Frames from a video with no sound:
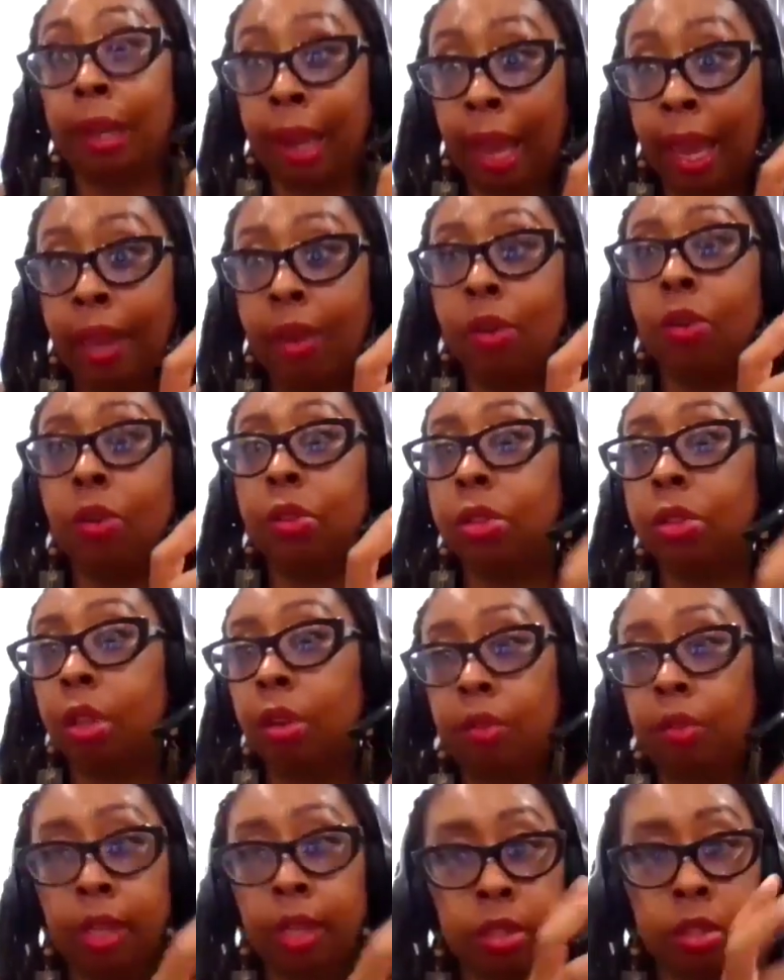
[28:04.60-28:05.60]
layers
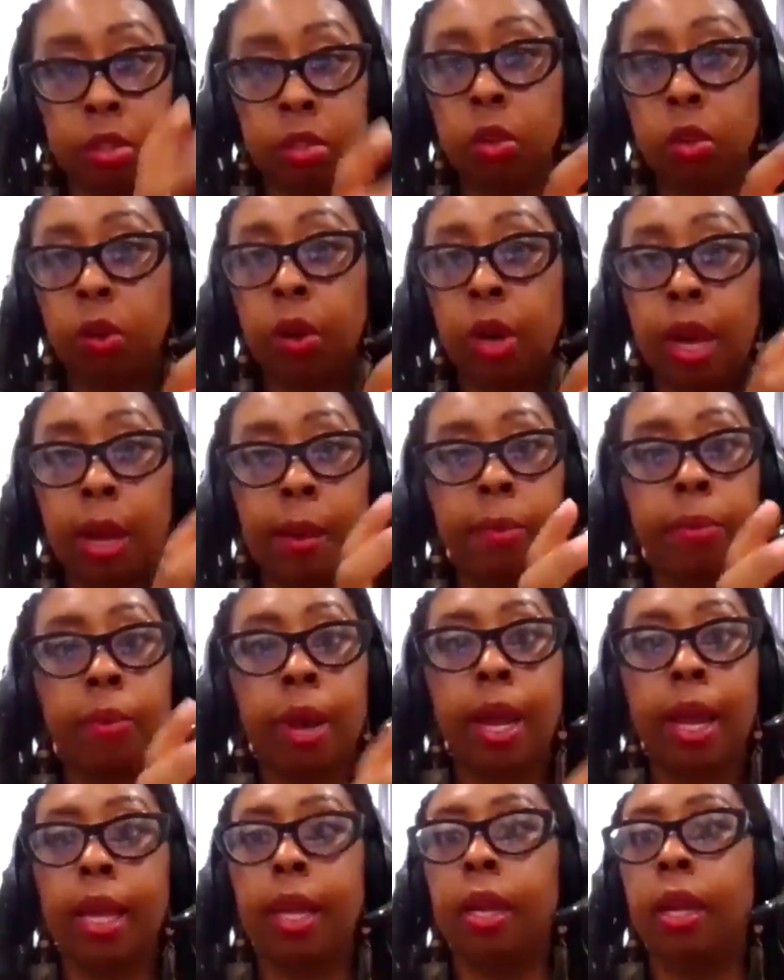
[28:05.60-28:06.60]
of Instagram,
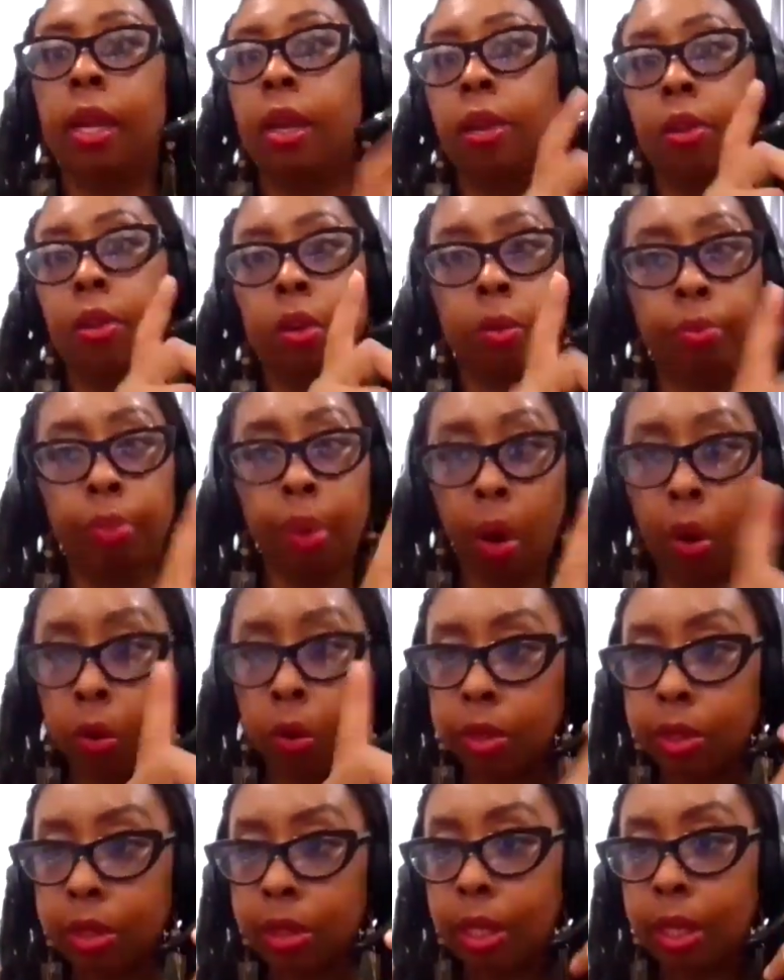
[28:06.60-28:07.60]
right? You're
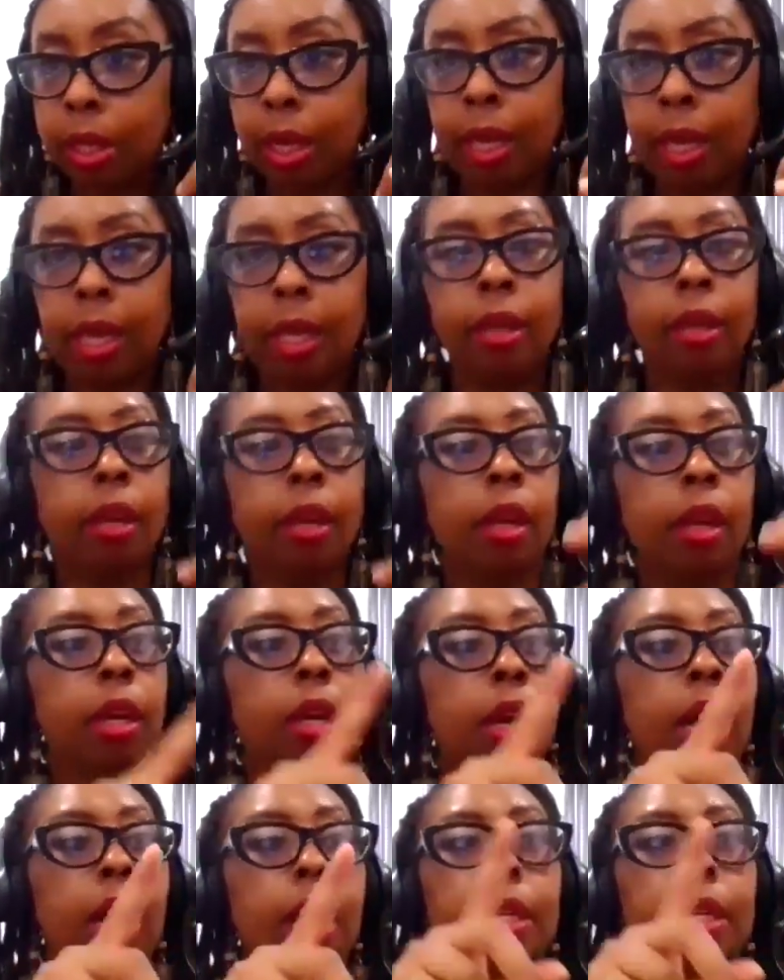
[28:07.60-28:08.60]
posting
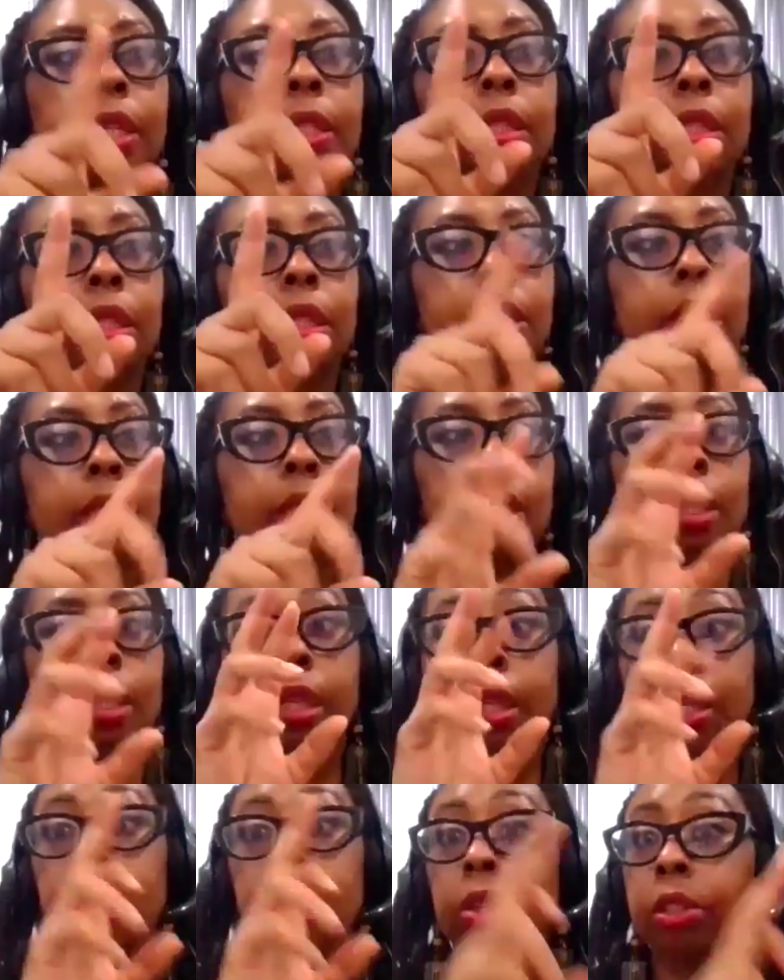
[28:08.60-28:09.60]

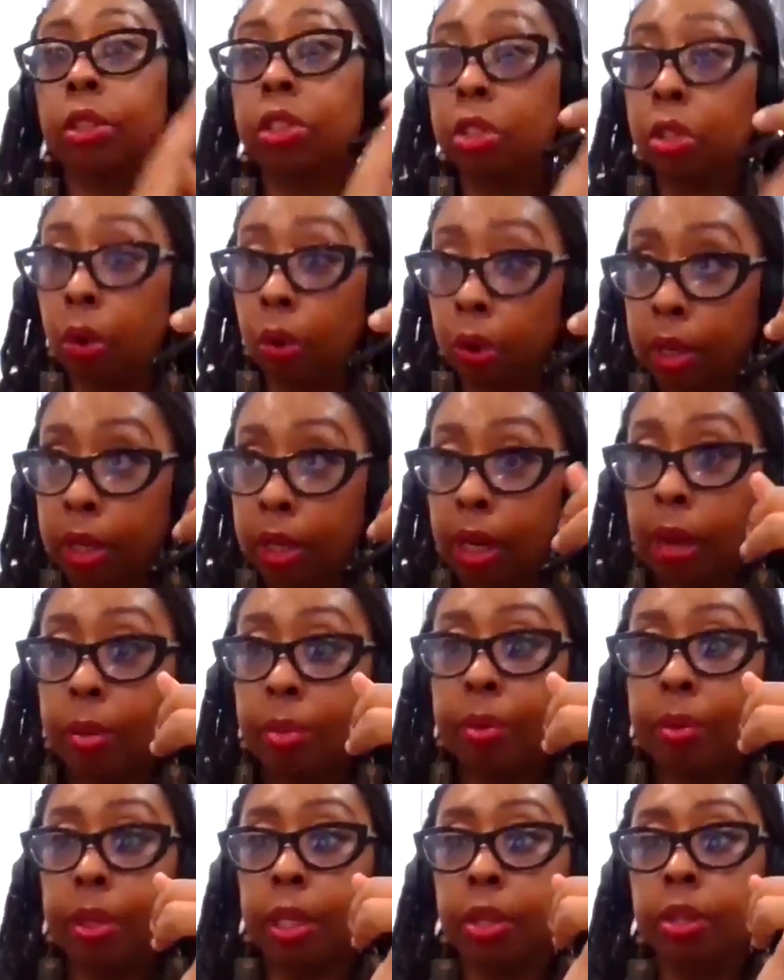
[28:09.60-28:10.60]
consistently, you're showing
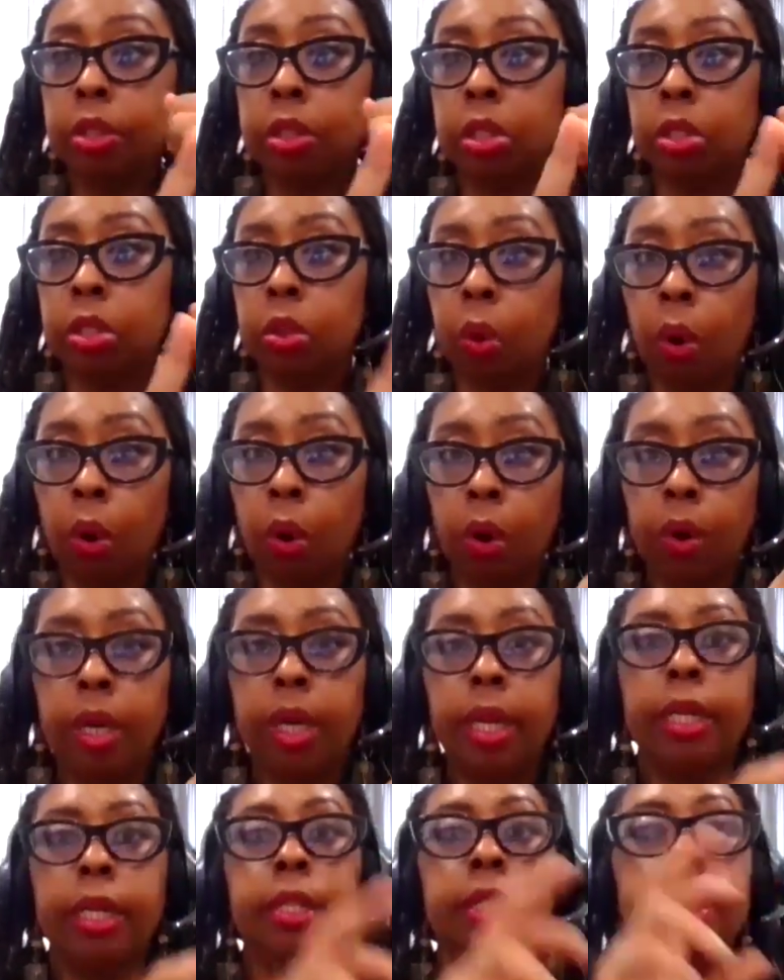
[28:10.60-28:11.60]
up in your
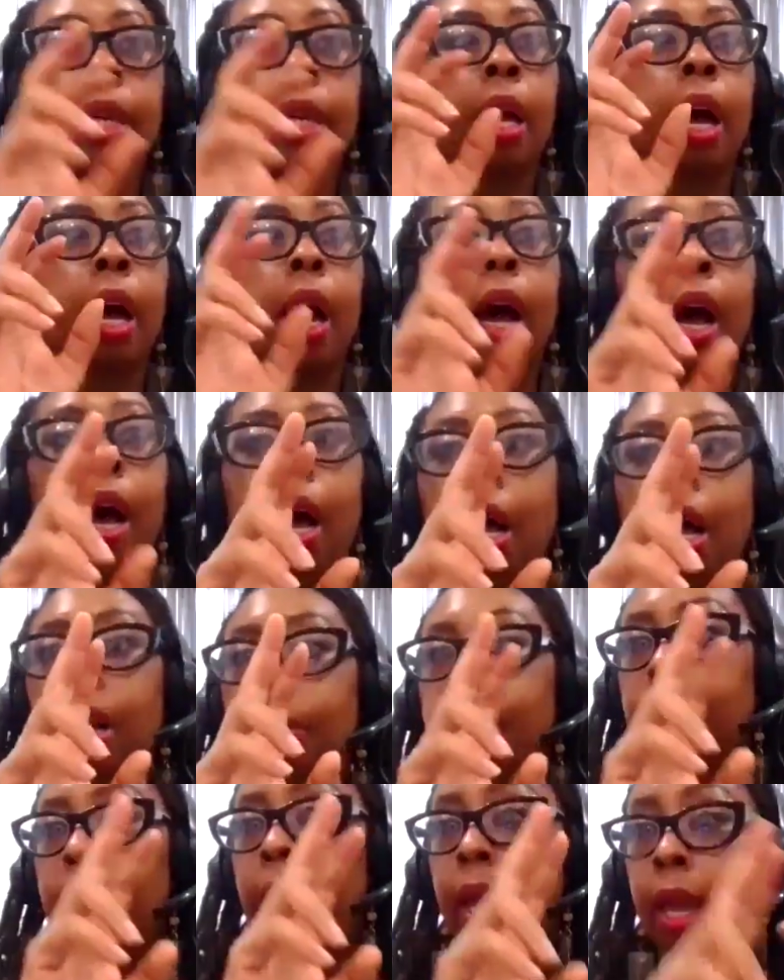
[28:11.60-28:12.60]
stories,
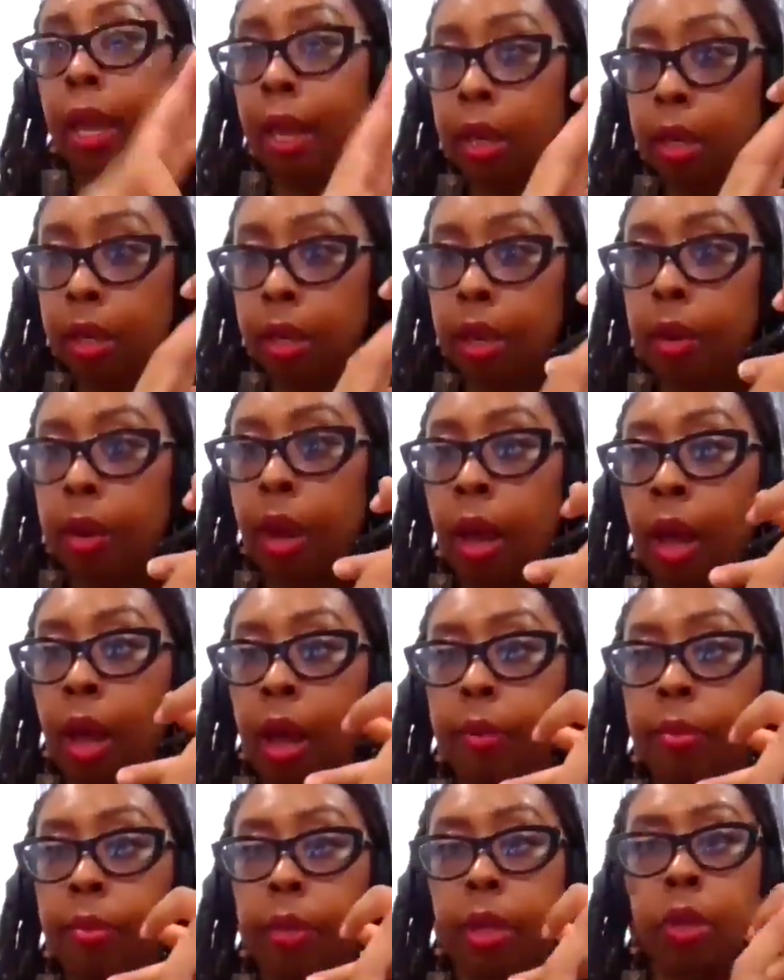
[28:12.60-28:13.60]
and
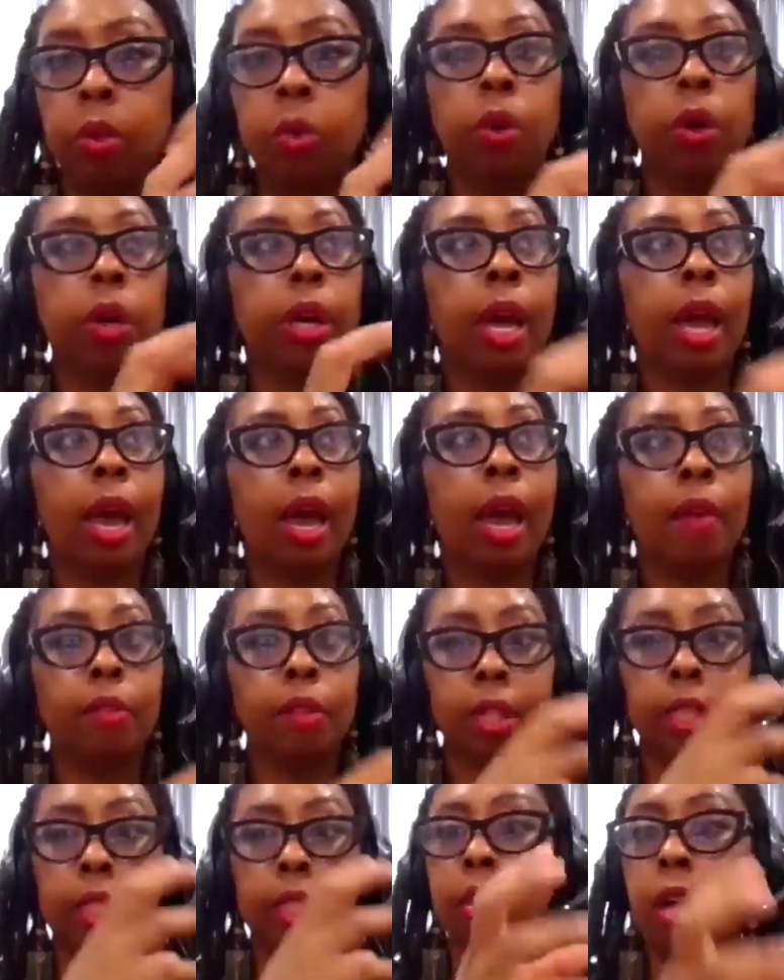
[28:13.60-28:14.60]
you are
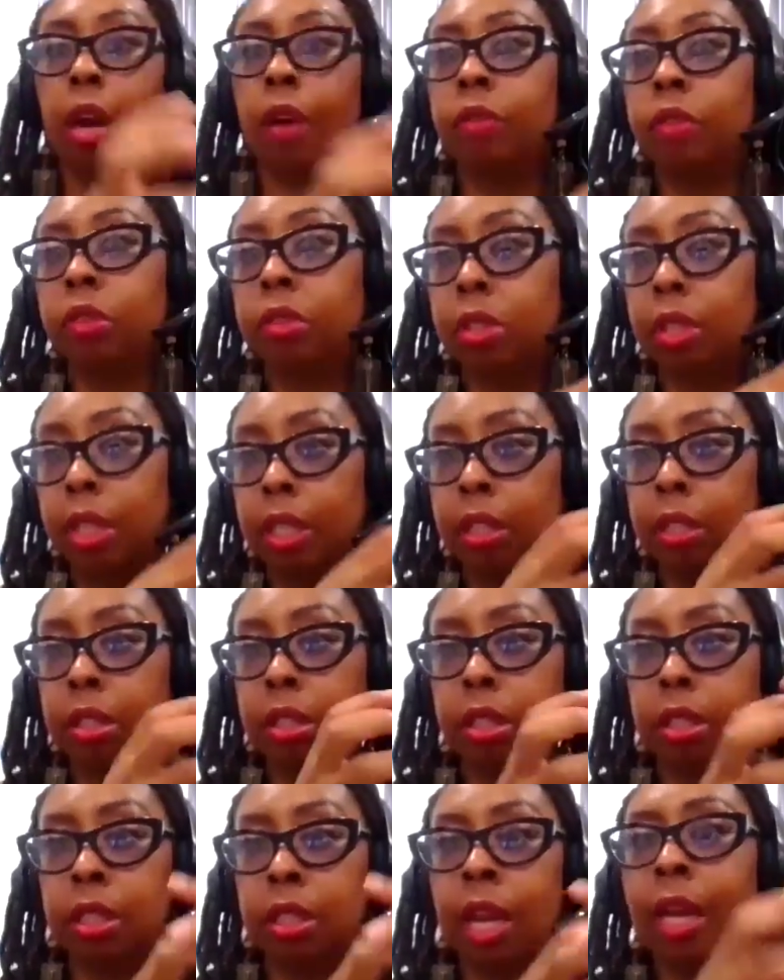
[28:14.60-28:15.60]
having these
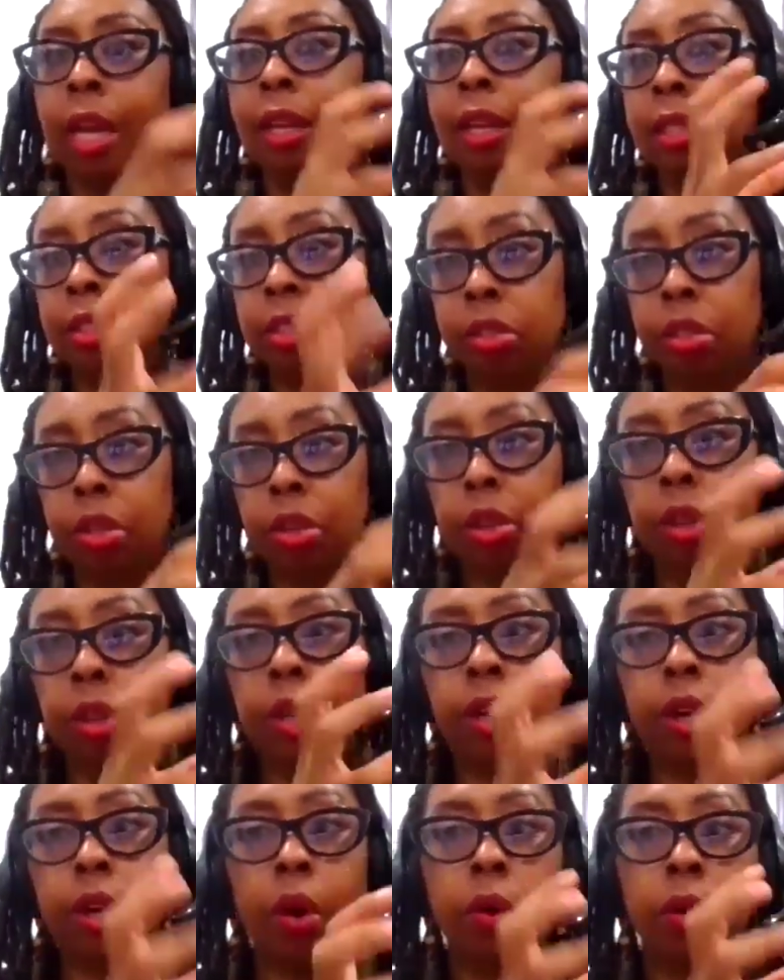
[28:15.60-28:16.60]
conversations, not
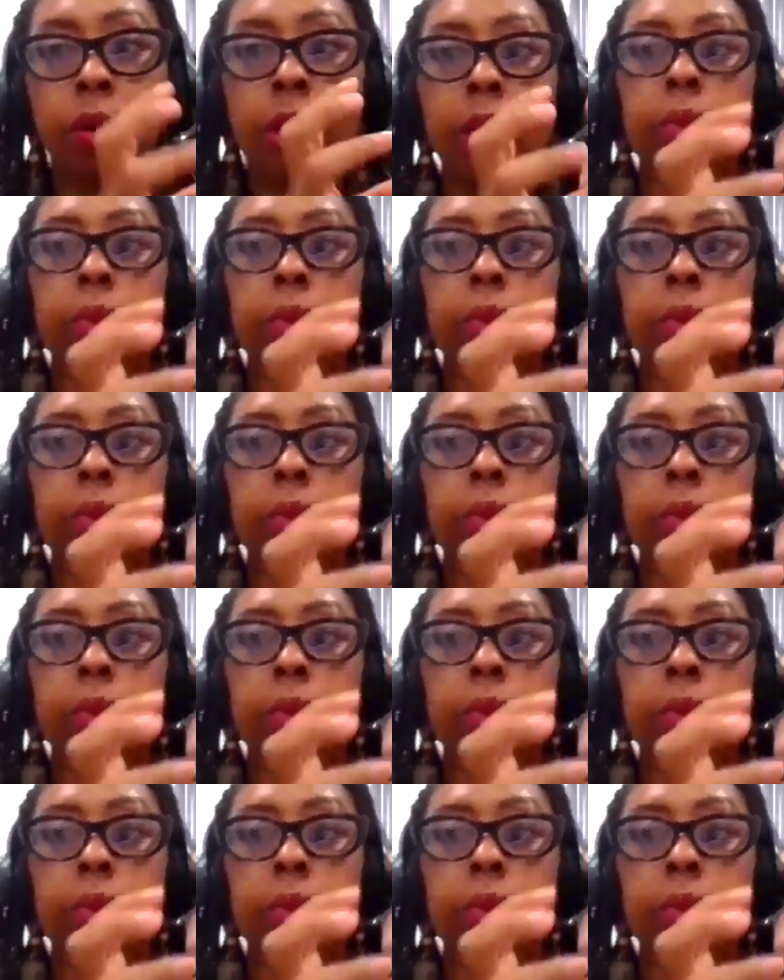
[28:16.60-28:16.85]
necessarily cold